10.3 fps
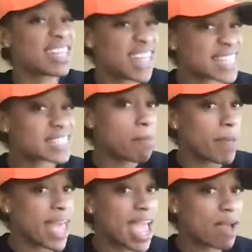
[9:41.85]
That's a
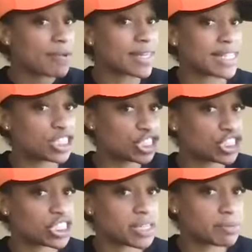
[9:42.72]
bad
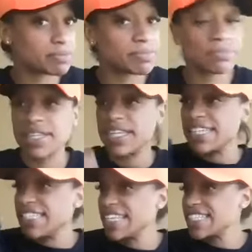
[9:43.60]
relationship.
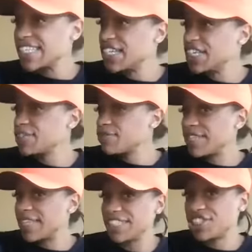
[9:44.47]
This is a good
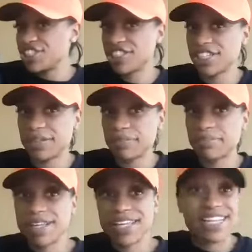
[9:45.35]
relationship.
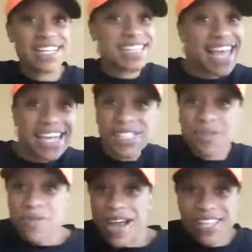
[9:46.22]
That's the
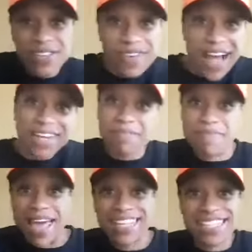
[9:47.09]
way you got to
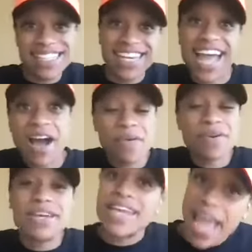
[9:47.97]
balance it out.
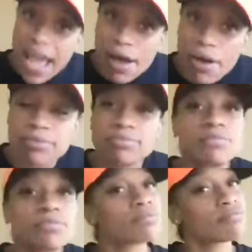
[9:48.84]
Now,
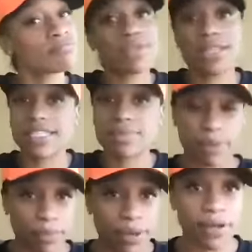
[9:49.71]
let's
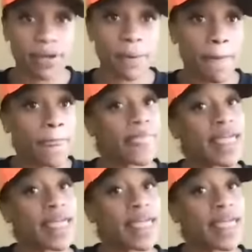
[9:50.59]
be real.